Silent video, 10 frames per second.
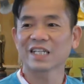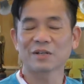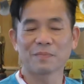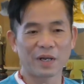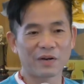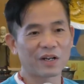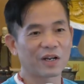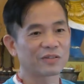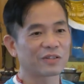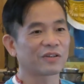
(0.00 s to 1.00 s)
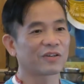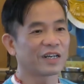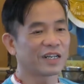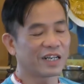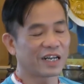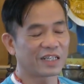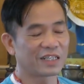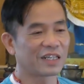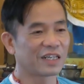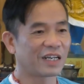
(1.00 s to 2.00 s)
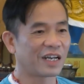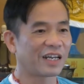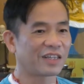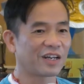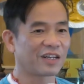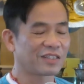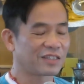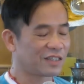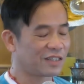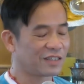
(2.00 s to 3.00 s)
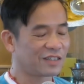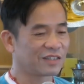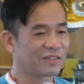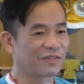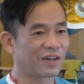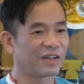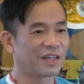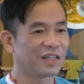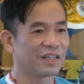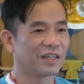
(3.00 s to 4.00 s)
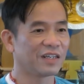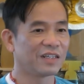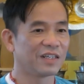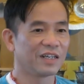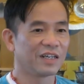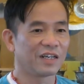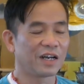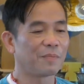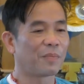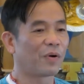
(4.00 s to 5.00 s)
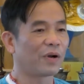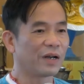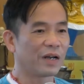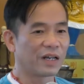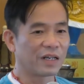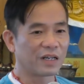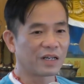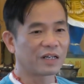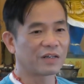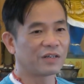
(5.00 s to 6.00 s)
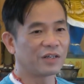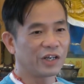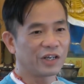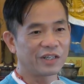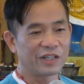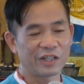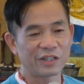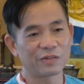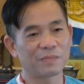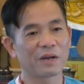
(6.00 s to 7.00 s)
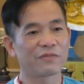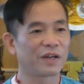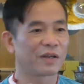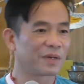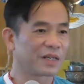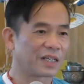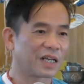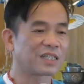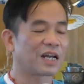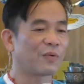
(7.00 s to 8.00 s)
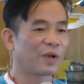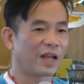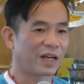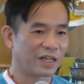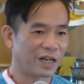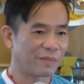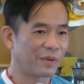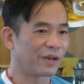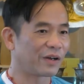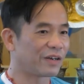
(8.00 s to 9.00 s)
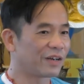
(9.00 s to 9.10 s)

a miracle story that I thought it's very important and near and dear to my family, and that's how we ended up here.